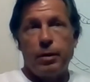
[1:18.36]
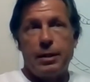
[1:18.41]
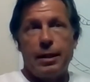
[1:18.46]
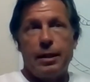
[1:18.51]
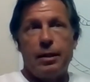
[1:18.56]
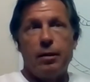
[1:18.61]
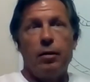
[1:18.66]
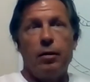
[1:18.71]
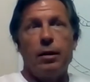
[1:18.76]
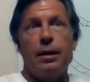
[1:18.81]

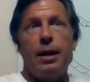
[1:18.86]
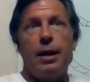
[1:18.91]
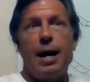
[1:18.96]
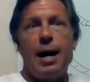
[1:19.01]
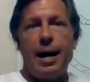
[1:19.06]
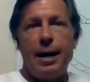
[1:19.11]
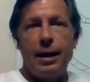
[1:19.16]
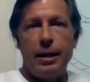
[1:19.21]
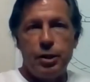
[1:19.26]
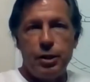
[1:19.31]
particularly
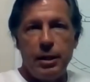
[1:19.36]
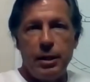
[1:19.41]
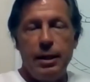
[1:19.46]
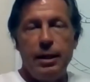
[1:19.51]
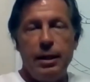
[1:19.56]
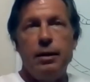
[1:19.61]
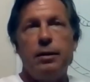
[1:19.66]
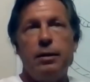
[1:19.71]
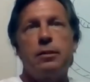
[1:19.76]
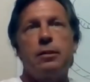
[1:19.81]

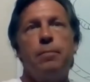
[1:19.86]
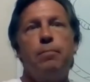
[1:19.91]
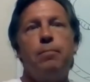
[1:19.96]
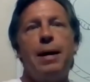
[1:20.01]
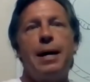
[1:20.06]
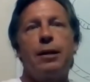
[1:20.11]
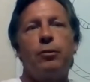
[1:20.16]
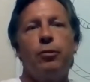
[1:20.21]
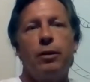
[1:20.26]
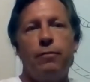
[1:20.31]
hygiene. Some
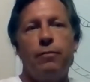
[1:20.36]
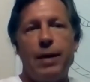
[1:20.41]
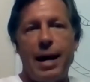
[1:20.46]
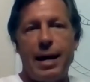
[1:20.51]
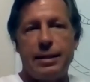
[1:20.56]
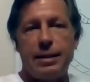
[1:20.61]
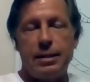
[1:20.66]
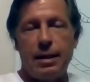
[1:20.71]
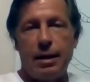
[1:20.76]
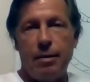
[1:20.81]
medical
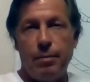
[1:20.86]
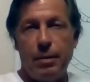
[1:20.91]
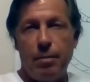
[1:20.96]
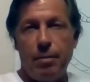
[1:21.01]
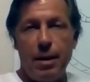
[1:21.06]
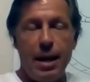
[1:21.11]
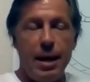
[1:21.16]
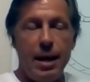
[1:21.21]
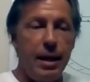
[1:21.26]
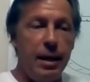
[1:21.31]
advances had
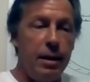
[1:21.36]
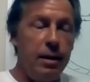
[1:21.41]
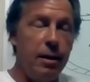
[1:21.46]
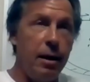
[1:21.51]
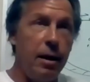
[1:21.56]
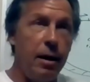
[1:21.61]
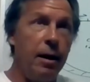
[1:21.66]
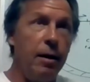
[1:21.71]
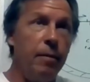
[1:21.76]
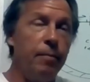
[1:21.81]
been made,
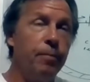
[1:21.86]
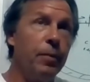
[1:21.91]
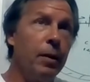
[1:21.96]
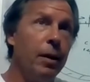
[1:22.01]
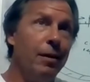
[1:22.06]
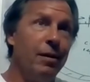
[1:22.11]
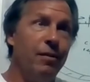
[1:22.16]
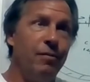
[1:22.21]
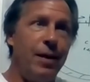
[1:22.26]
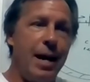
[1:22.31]

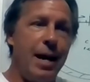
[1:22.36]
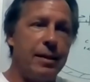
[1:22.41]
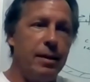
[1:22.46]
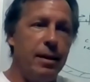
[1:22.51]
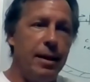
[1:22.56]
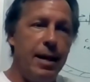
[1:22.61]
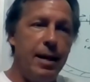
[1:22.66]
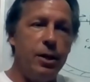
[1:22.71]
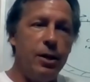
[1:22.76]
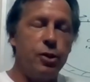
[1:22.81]

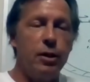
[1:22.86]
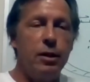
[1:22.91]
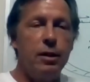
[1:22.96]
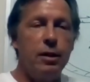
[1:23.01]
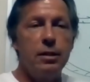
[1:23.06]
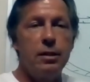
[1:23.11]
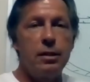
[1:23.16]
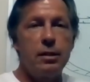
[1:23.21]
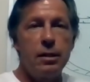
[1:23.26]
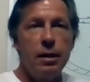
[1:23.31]

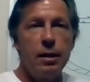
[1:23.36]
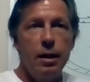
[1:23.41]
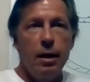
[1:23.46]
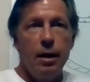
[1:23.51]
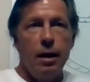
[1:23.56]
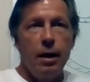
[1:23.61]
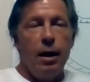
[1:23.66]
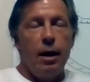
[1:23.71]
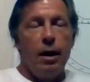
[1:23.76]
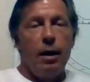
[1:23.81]
vaccinations.
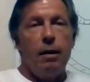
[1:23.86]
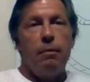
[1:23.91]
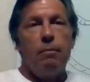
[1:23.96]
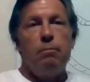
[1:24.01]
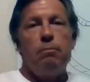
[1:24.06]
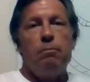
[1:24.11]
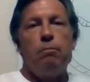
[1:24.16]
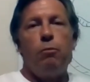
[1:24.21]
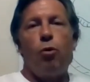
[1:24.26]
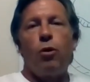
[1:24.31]

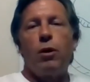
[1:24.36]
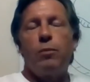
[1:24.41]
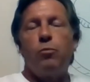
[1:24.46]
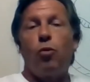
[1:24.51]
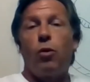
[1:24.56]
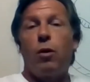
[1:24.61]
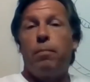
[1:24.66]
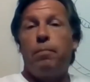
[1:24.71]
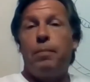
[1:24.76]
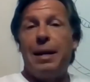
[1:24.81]
More and
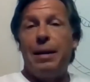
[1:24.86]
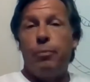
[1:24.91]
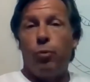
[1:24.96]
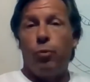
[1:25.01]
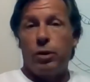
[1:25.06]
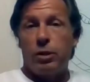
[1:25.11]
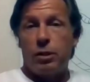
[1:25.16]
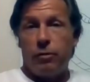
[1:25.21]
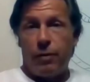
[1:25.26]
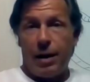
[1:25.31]
more
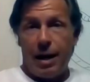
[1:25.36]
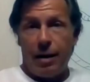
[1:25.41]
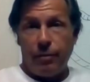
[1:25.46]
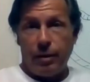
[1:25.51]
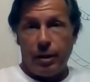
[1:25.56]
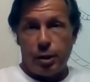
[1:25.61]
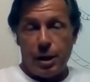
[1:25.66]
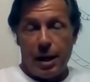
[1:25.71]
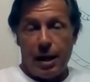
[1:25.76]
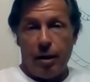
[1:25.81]
people were
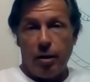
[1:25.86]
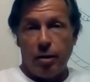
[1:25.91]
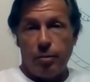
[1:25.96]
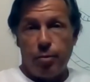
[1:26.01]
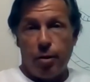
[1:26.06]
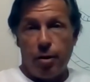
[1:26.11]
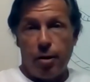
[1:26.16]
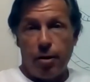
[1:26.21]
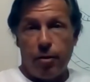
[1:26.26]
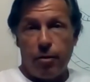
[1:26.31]
surviving
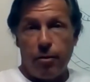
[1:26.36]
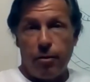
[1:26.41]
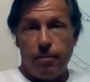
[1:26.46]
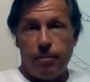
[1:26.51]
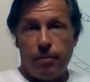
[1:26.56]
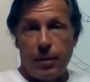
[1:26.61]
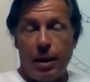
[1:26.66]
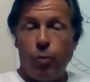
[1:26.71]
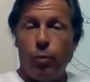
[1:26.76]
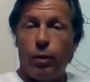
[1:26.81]
childbirth.
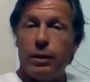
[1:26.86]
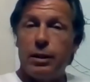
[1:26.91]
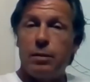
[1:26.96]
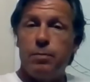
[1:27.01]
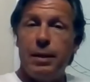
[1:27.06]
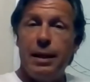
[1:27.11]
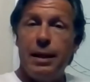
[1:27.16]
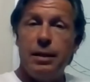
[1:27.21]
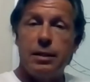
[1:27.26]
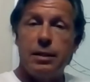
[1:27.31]
And what
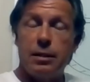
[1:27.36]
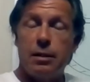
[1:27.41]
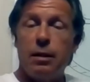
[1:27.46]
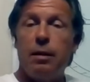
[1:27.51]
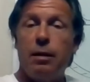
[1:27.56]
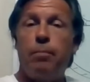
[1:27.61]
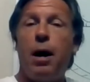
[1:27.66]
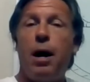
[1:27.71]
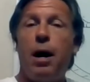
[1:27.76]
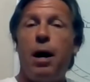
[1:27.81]
this means is
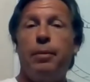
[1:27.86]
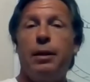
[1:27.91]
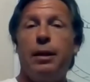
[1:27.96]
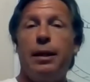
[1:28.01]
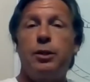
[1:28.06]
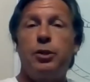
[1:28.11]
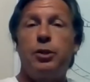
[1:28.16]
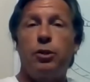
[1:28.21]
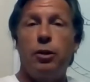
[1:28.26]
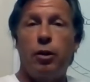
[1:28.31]

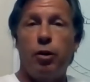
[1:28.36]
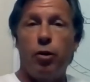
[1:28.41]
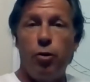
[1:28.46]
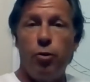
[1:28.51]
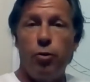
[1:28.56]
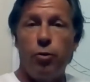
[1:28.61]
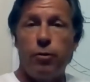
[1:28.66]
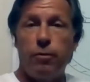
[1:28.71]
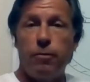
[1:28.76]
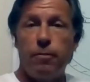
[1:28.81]
population
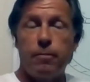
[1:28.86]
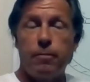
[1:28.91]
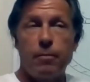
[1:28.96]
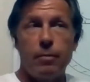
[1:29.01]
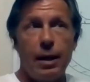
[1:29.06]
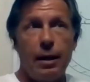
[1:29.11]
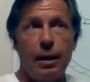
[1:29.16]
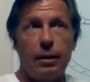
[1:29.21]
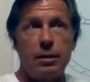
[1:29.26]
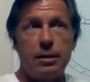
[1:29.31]
growth.
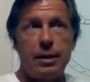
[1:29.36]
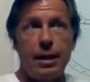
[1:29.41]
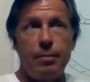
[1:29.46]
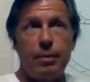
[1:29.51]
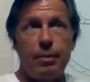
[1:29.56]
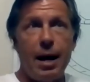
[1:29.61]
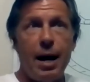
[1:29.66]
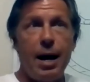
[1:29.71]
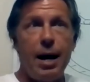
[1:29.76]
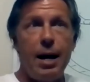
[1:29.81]
At the
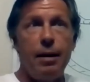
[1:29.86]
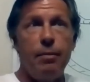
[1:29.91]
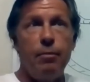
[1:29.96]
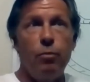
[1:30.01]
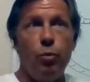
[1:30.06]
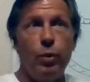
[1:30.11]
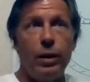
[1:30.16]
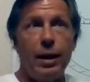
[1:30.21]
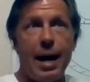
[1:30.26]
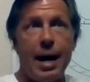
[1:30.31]
same
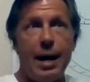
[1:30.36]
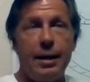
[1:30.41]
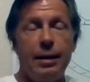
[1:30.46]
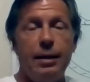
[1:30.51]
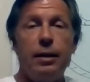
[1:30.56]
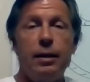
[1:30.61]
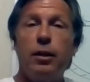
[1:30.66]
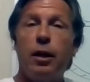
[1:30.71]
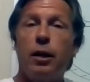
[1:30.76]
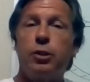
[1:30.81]
time, we had
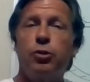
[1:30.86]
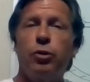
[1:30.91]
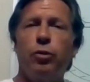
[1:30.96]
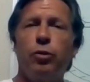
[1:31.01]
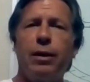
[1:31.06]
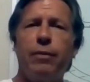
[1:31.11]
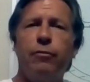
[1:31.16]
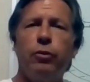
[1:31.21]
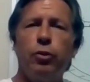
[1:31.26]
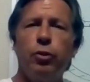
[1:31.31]
an
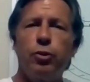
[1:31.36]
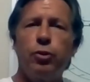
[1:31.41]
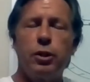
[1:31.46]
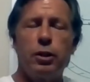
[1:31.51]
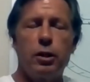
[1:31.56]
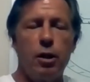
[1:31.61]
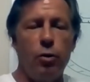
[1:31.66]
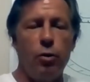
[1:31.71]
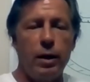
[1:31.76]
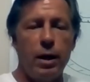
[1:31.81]
industrial
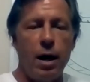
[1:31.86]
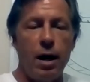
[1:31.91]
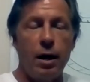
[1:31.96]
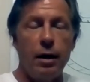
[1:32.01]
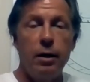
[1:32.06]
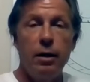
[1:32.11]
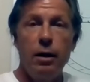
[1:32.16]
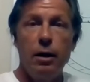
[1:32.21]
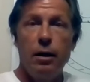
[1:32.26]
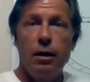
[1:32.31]
revolution going
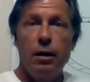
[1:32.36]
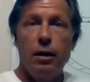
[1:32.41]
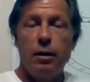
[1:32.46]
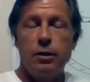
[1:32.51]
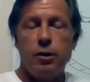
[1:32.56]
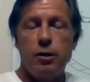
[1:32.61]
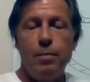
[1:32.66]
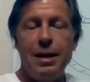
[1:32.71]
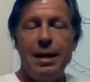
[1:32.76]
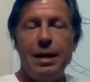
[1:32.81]
on.
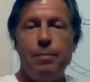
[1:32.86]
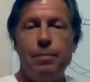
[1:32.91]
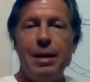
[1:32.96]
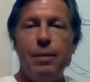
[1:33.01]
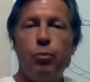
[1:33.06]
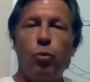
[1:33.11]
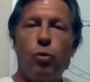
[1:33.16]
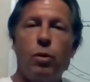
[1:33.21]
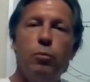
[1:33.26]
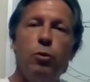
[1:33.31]
So many
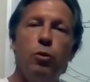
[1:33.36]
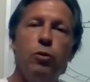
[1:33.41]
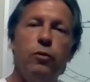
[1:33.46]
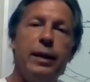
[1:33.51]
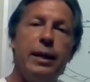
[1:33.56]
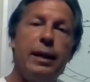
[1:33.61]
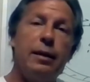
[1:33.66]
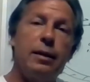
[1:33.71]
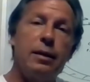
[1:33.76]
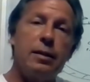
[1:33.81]
people were
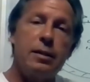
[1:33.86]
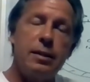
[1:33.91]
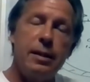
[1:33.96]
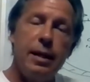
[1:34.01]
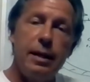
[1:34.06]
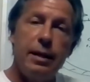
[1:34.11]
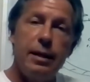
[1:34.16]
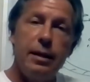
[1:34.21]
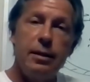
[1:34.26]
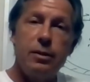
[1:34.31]
moving into
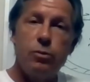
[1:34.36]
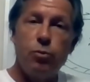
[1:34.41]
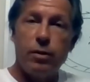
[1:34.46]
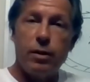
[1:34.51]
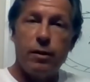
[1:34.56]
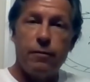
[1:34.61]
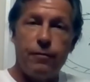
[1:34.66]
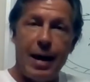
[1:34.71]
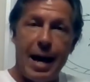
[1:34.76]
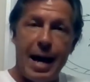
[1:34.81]
cities
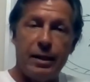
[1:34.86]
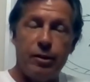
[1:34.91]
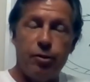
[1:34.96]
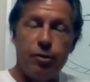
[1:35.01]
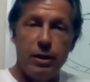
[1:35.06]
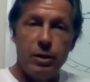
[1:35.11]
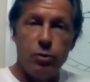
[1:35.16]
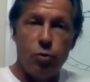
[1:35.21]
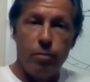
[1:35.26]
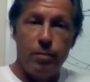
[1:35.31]
where the
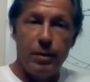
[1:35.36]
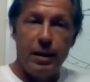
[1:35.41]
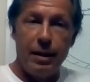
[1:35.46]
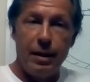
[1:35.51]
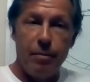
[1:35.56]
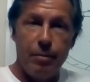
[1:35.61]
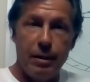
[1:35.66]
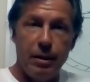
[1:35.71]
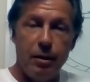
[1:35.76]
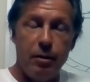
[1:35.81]
factories were
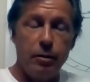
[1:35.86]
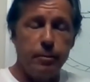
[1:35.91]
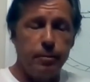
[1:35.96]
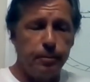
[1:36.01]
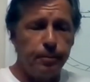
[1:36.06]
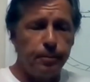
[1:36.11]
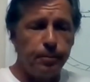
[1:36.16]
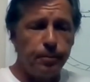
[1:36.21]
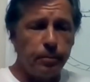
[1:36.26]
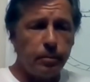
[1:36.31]
being built
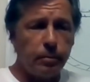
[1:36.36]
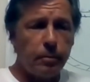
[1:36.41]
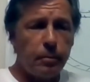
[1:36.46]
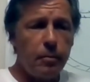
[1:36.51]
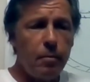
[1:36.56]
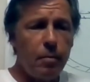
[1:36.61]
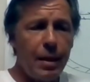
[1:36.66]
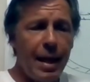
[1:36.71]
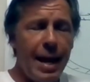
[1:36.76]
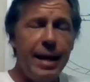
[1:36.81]

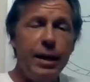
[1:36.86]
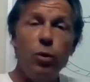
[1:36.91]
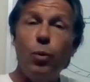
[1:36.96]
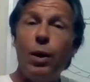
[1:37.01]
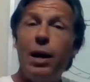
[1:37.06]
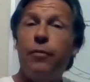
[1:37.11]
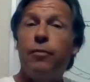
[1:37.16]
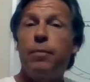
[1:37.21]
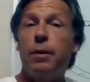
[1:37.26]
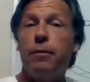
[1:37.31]
and
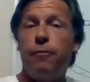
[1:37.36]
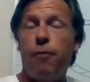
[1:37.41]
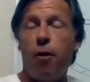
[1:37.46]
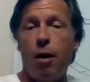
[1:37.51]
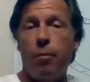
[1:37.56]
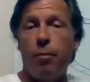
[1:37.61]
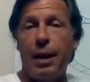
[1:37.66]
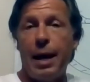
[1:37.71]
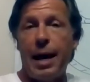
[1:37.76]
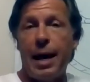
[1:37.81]
away from the
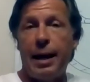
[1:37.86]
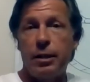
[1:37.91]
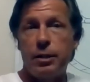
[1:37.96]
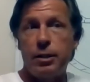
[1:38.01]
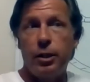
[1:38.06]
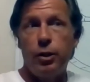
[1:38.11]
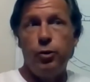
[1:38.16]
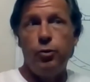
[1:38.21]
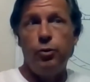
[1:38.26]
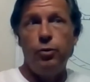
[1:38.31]
farmland.
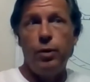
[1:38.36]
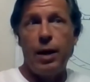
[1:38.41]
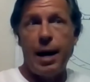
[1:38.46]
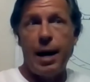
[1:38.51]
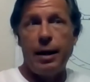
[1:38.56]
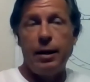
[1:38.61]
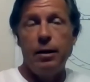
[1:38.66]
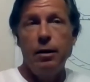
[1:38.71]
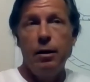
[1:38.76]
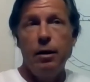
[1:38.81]
So you
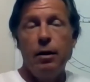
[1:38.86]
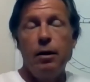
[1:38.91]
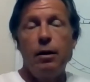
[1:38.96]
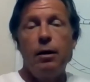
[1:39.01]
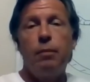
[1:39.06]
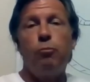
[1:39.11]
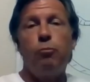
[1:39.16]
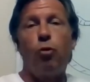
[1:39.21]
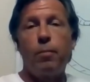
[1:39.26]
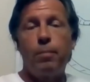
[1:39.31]
had
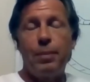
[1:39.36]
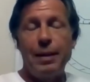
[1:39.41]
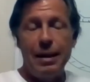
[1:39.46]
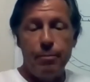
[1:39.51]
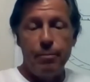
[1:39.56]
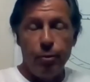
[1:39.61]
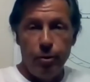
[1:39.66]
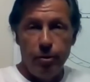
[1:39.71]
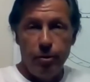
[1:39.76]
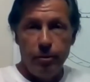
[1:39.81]
more
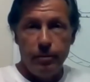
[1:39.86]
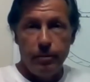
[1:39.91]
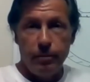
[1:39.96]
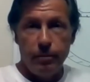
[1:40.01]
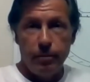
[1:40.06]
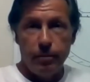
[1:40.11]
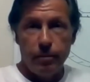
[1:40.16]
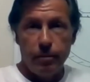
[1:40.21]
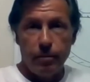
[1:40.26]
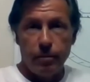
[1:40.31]
people
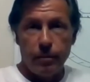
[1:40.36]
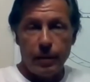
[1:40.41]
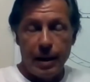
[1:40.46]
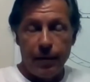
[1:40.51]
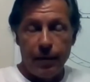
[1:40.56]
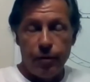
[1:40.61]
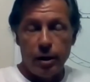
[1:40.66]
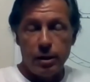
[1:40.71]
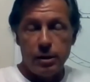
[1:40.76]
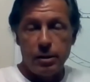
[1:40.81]

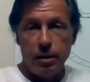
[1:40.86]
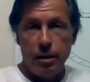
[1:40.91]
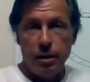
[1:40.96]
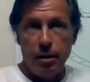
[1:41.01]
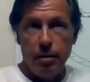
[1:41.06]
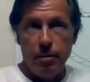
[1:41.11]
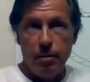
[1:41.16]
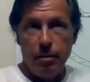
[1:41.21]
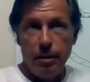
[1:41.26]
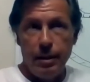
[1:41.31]
and thus
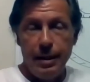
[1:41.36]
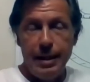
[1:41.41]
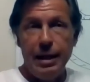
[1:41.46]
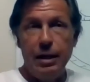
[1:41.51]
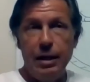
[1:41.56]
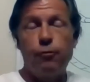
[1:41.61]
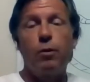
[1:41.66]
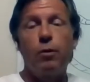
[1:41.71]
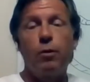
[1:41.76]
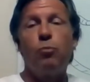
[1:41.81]

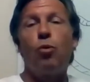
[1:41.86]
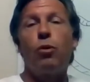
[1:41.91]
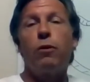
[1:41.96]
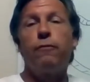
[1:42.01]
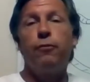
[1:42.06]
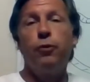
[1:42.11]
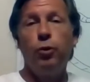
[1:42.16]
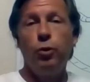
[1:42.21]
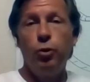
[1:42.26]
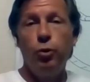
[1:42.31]
need for more
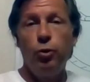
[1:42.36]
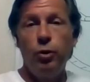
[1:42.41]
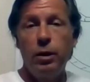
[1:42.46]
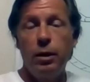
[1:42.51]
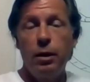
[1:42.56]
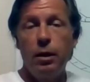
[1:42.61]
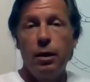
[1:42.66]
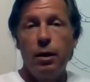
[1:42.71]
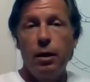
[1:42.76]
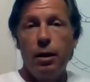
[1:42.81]

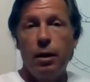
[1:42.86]
food,